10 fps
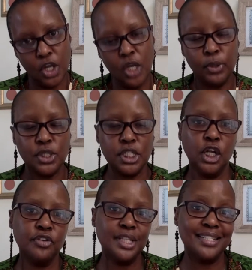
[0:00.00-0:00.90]
Because a
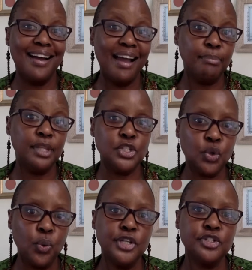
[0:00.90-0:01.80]
lot of the time, these
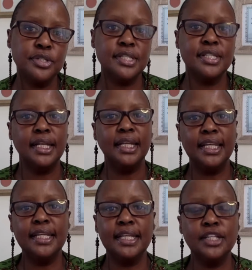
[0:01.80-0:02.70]
questions then
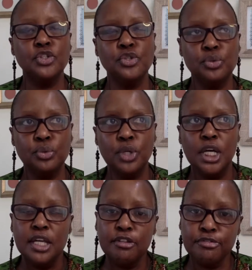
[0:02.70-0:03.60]
lead into
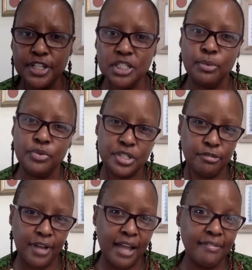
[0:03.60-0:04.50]
the victim or the
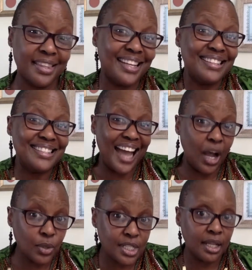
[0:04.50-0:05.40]
survivor then
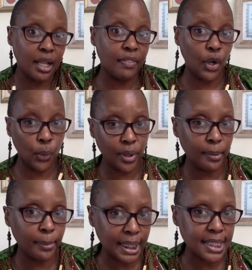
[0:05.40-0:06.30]
doubting their
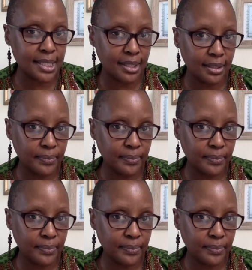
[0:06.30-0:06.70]
credibility.